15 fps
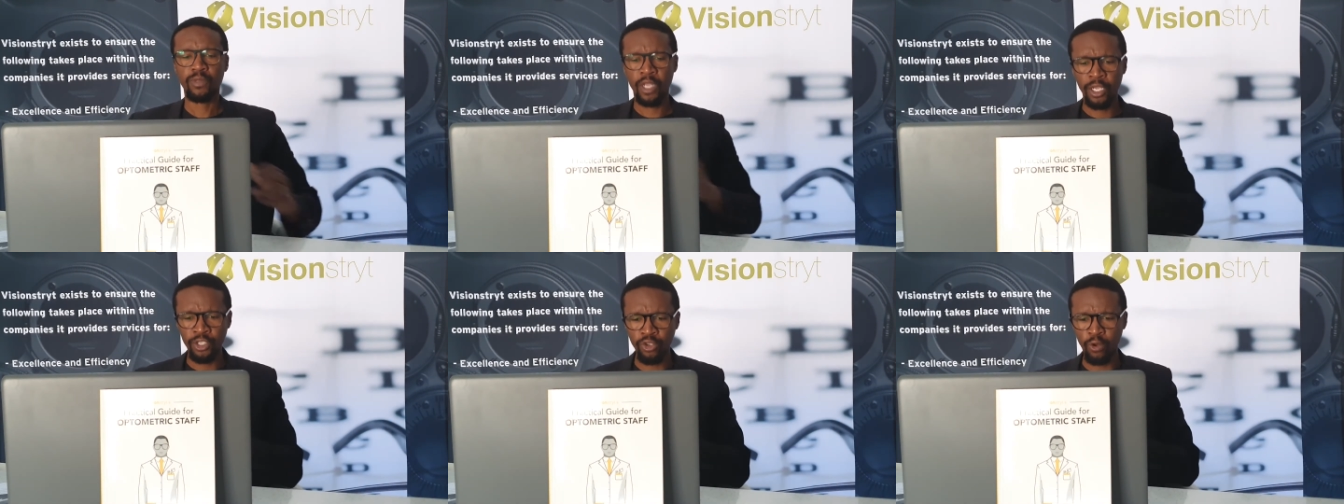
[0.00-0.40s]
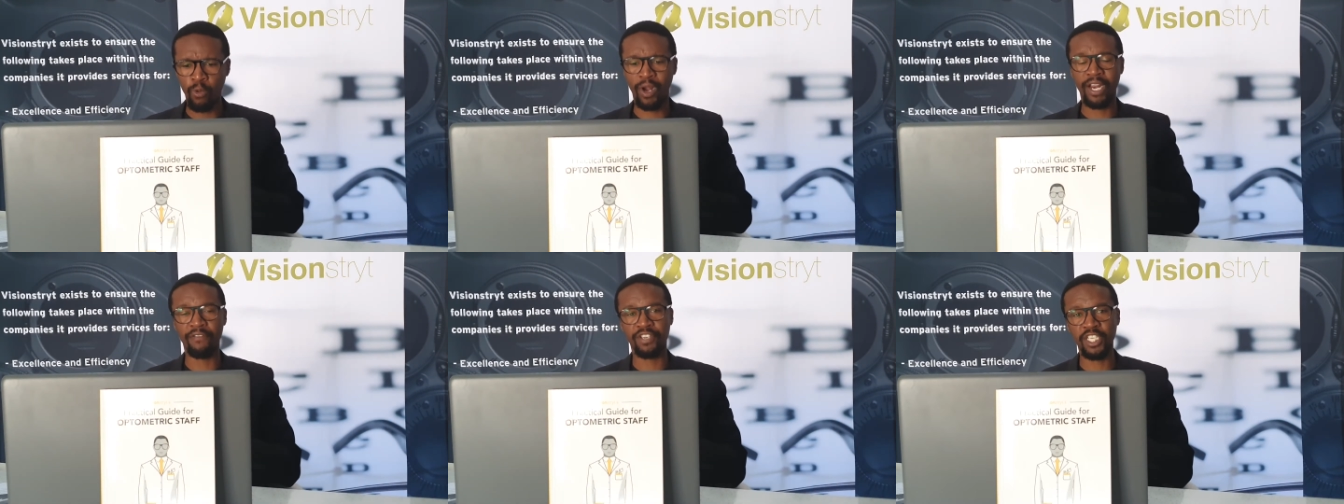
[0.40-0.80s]
And so
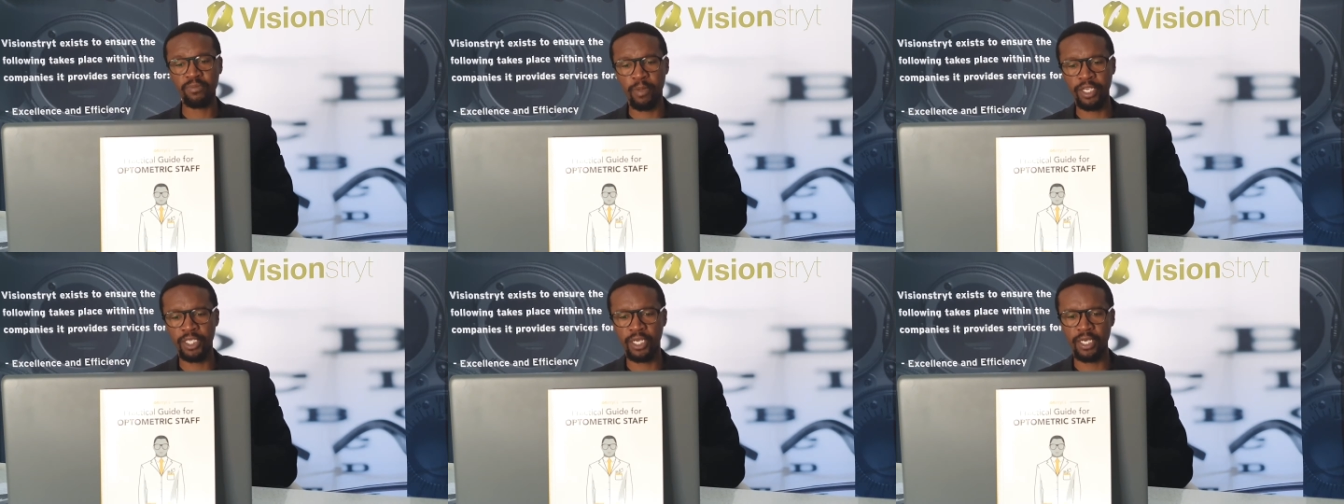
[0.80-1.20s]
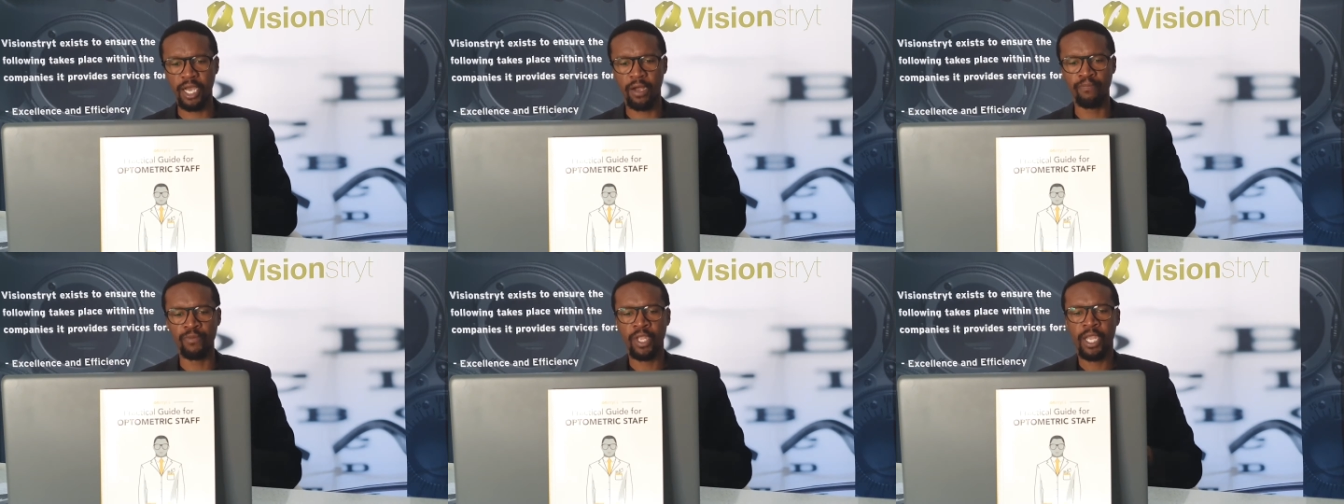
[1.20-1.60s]
what I've just mentioned
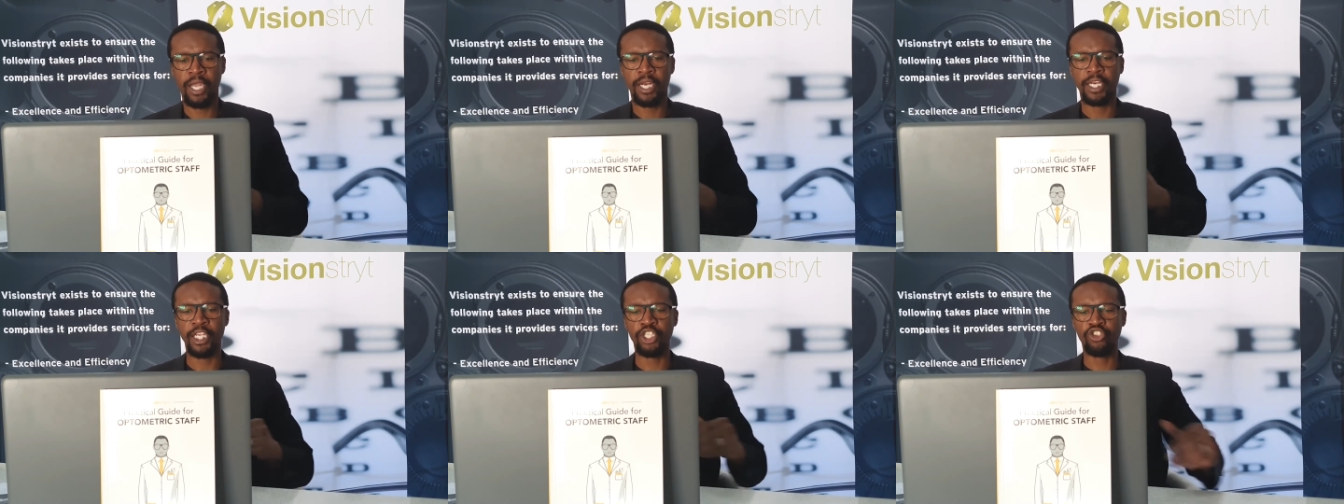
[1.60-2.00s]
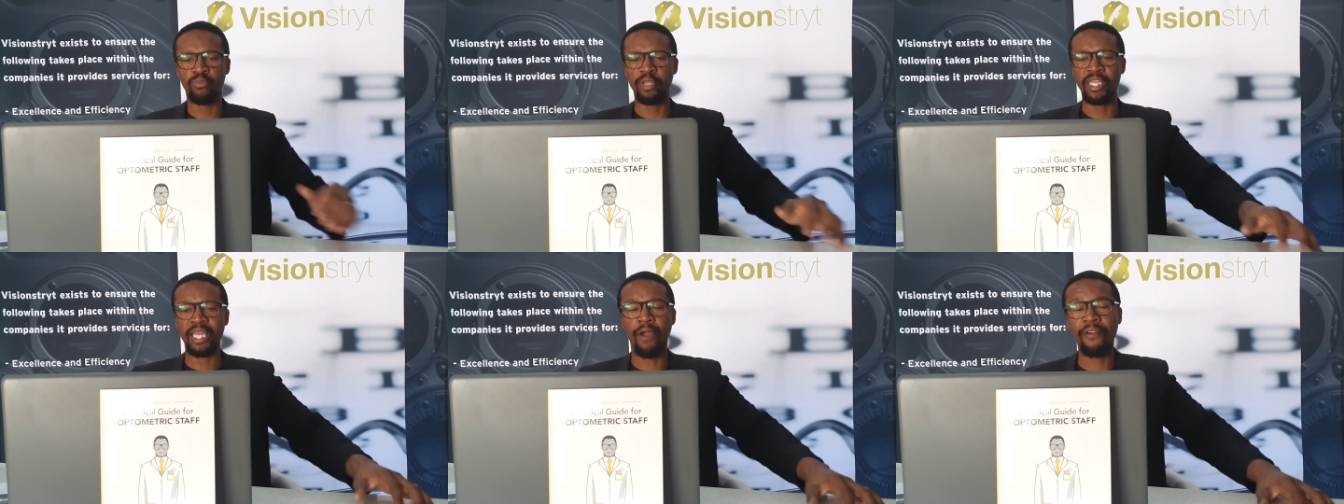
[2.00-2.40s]
now needs to be
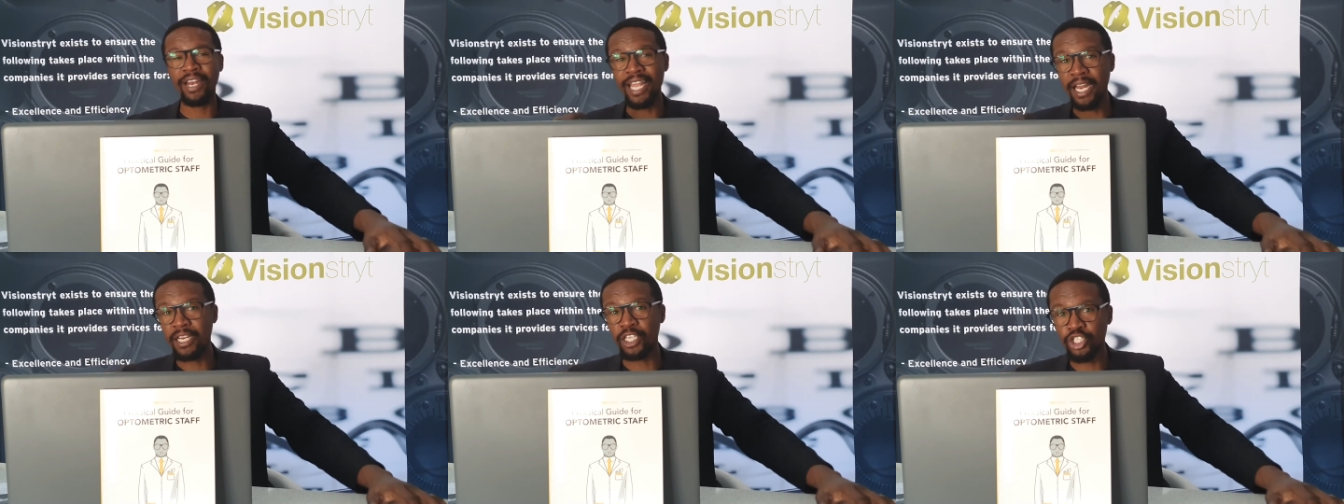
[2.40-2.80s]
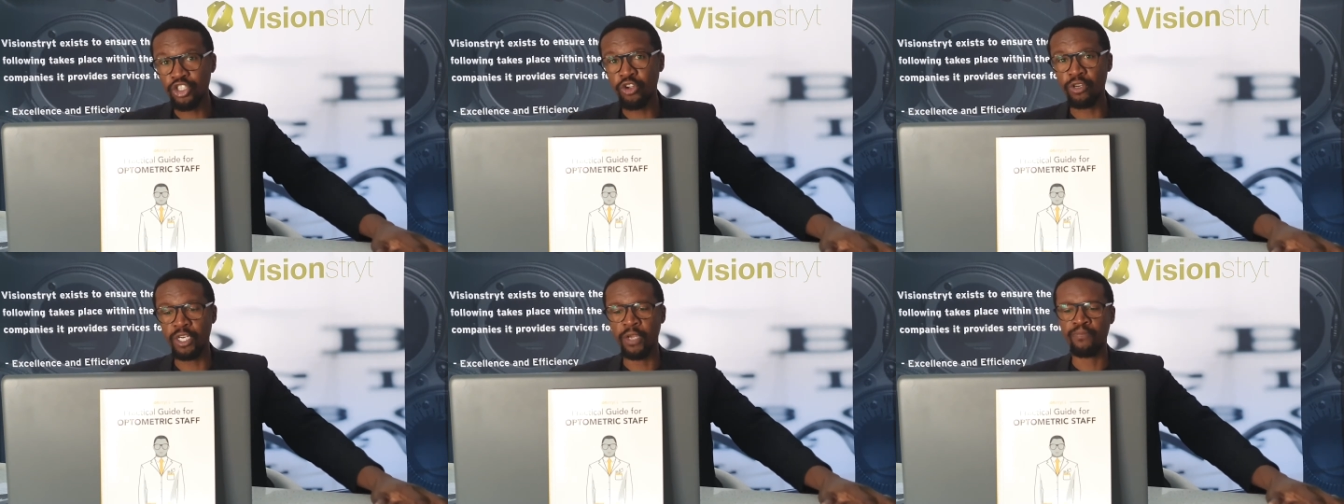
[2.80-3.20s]
thoroughly
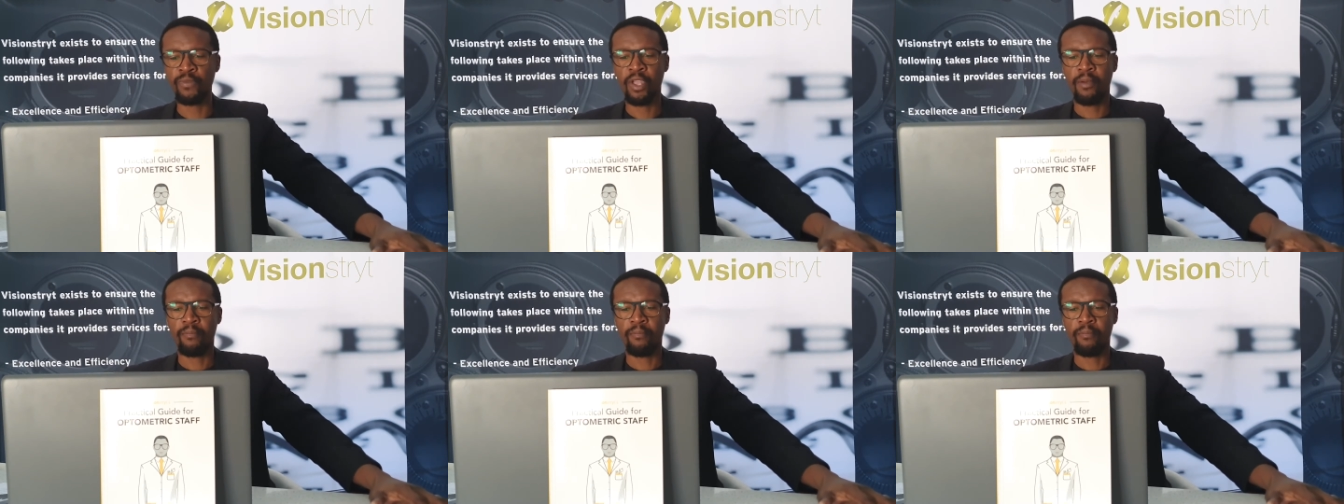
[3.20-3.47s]
understood